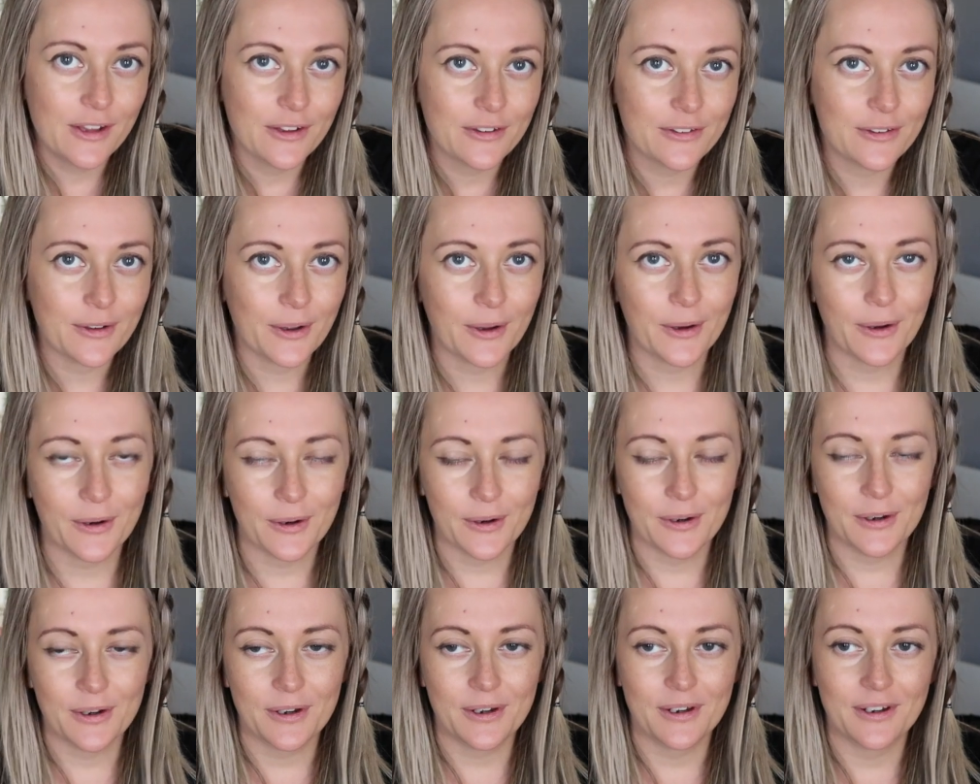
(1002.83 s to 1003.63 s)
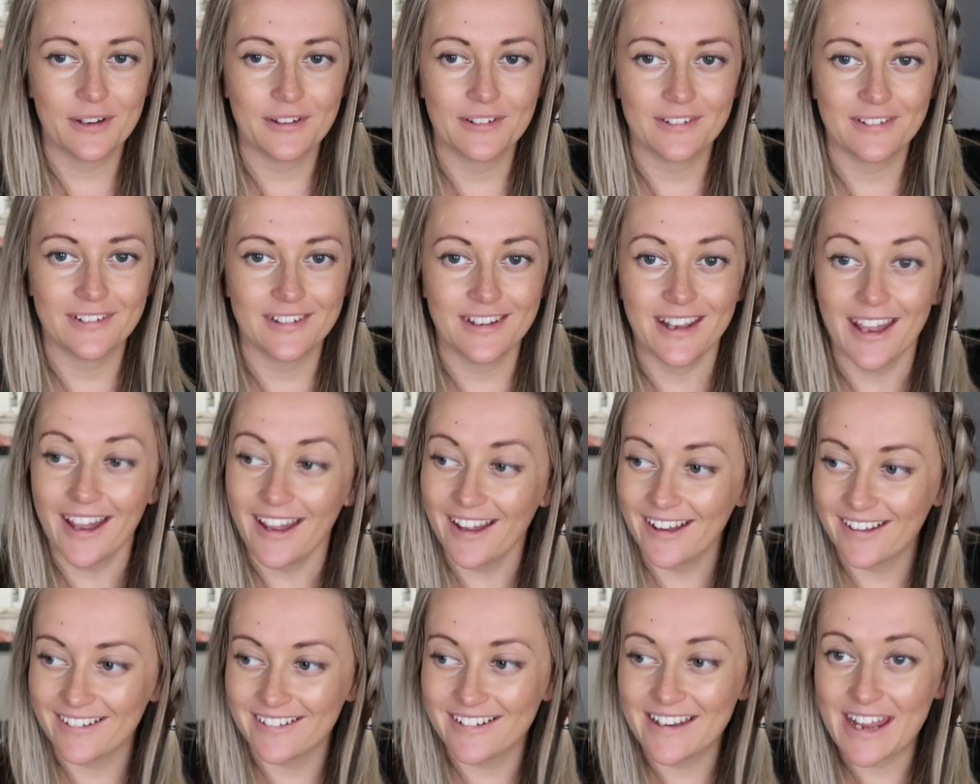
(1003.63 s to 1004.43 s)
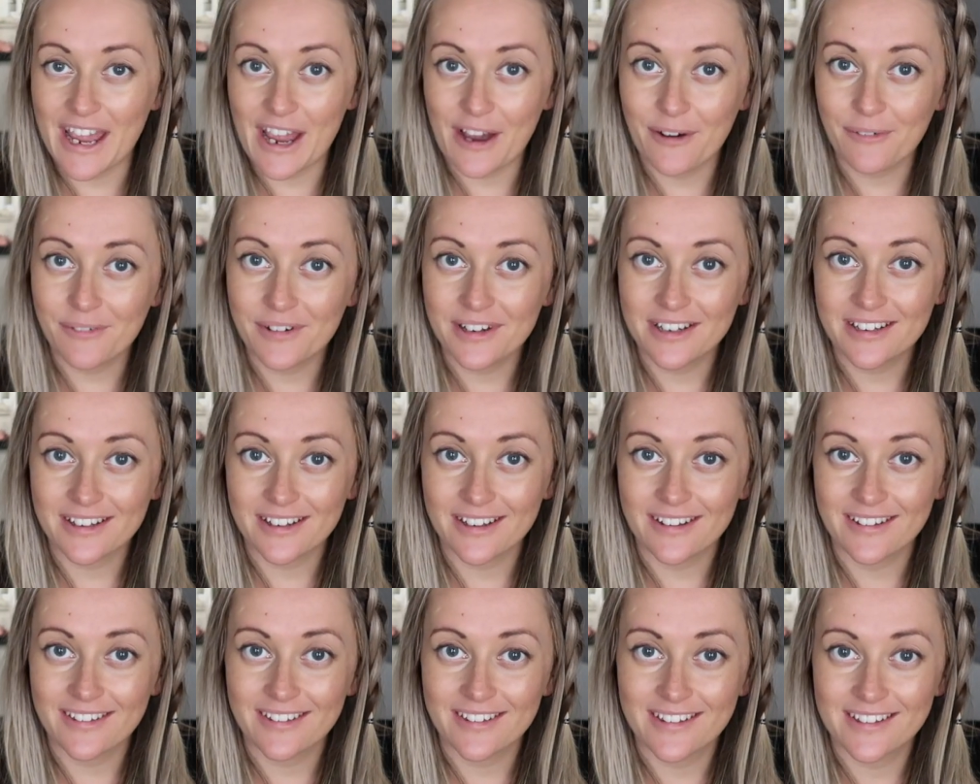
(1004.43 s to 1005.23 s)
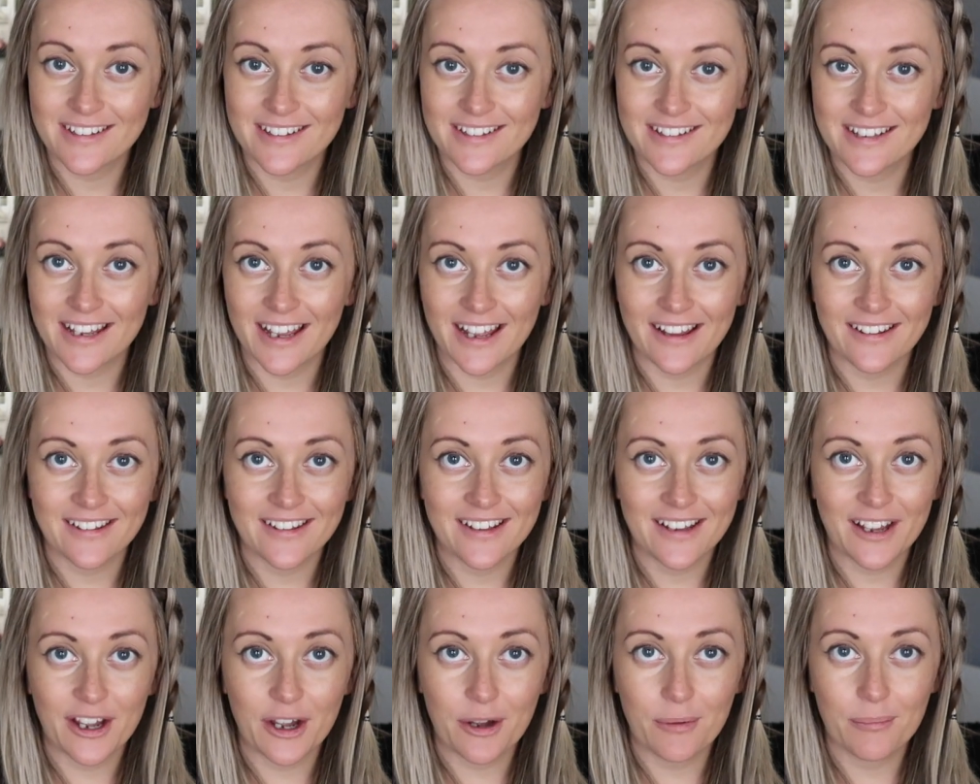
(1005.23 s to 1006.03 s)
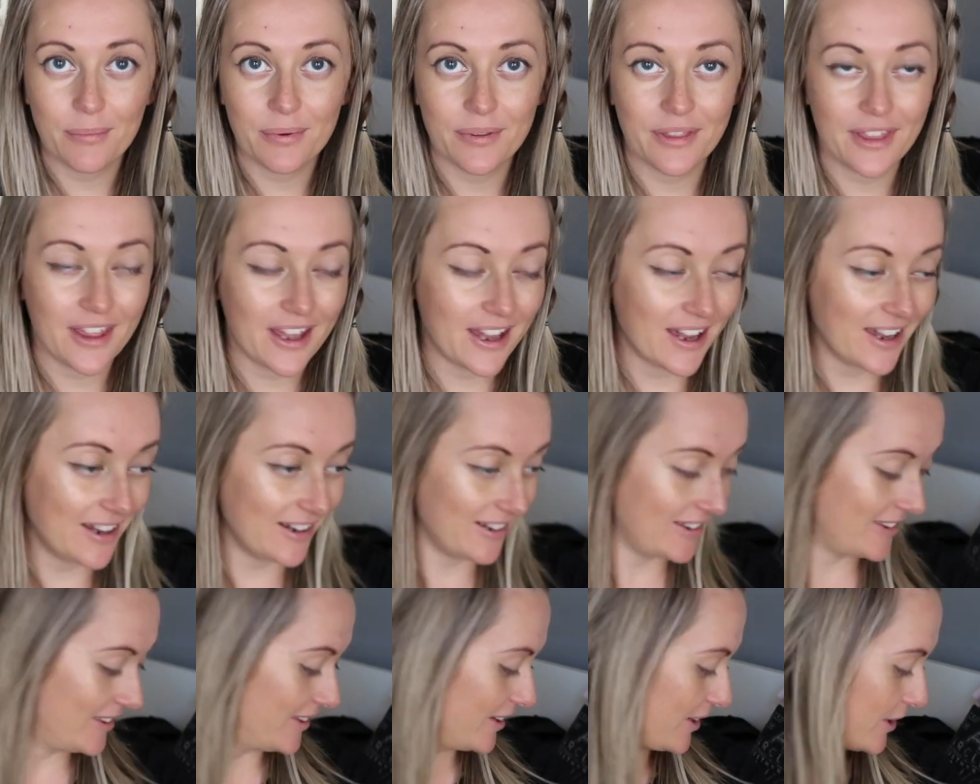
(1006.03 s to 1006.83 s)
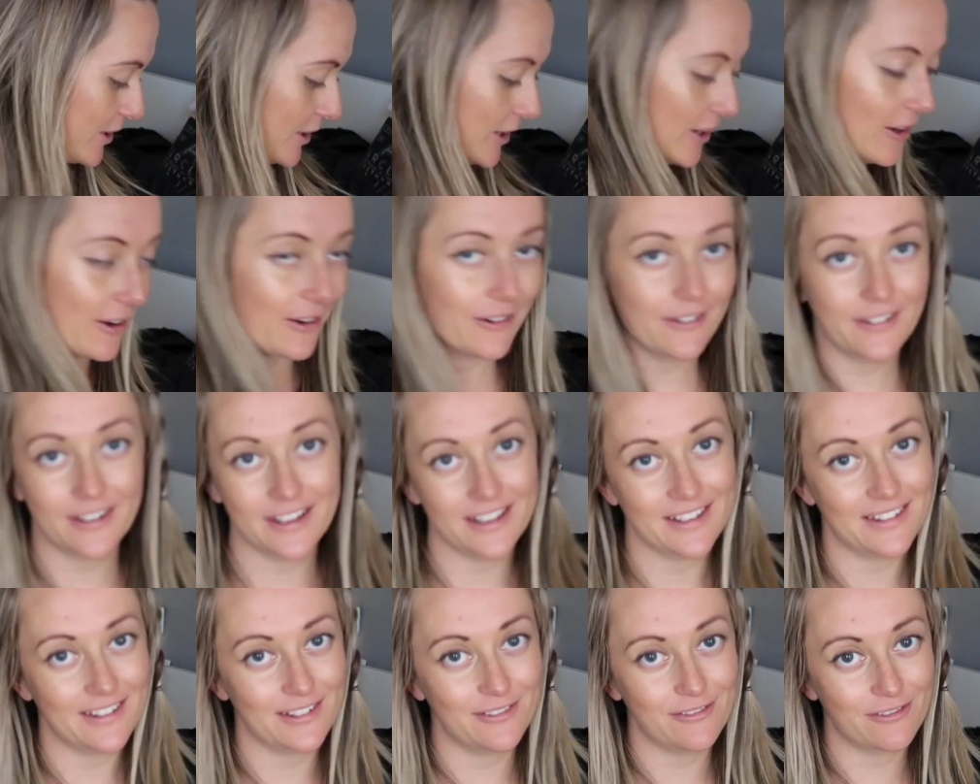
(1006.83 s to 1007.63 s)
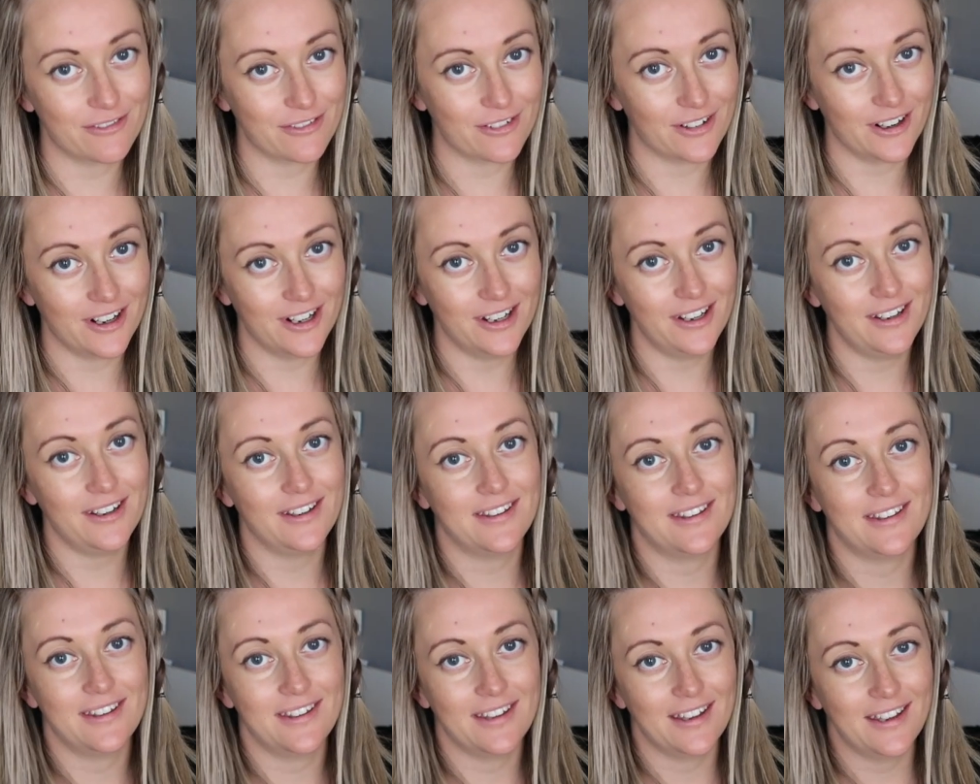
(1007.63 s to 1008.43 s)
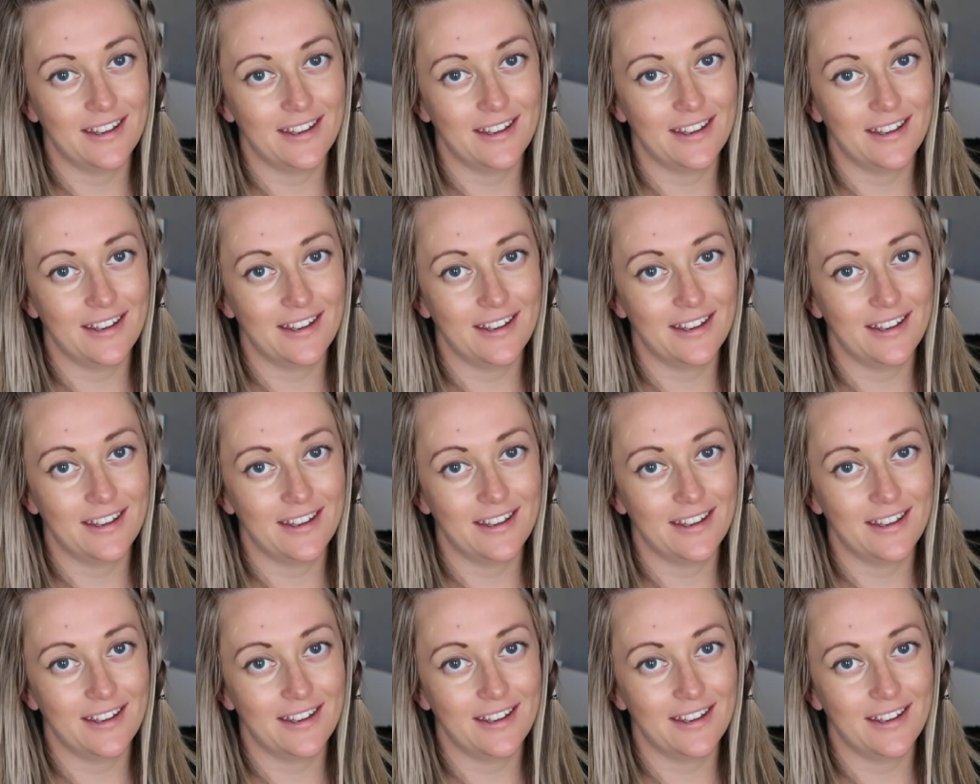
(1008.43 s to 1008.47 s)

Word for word: So yeah, now we just tally up that the girl is in front.